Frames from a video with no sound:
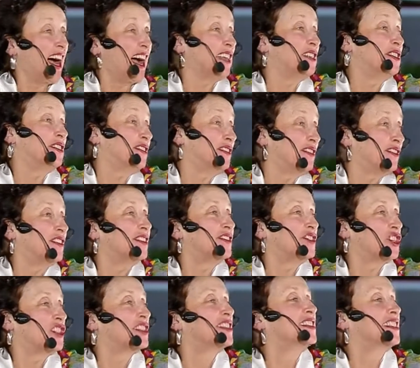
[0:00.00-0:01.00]
just give
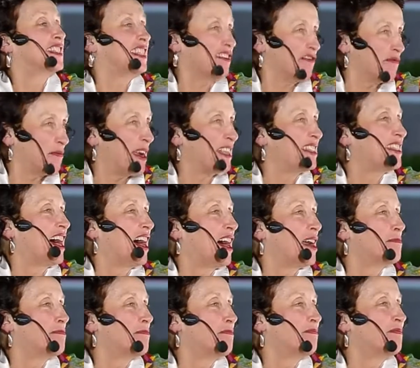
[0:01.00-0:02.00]
my time.
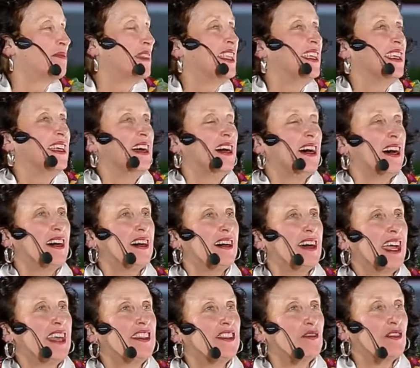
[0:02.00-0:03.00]
And the reason
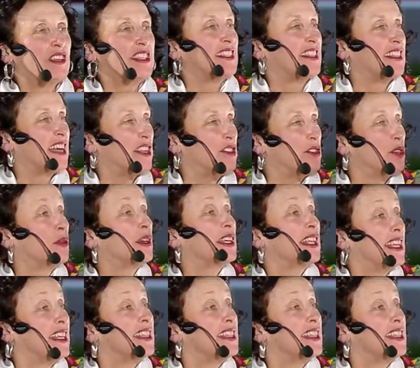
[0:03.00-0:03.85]
I do it is I have